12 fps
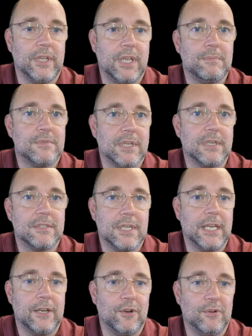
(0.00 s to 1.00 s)
It keeps things
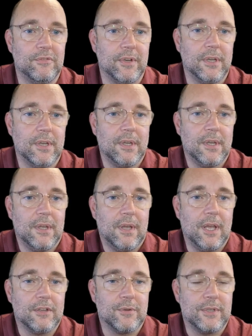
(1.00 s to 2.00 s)
ticking over.
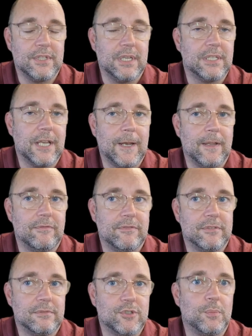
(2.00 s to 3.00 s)
So it's kind
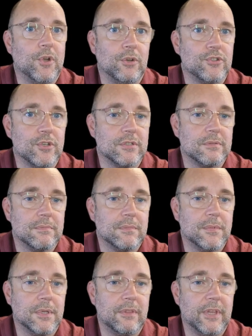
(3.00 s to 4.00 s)
of subconscious,
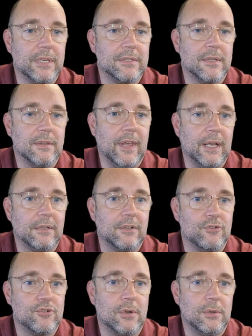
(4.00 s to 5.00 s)
the things that
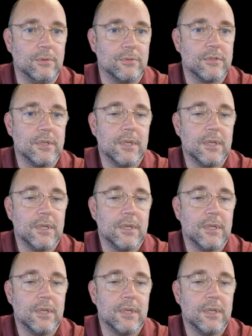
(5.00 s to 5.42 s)
controls.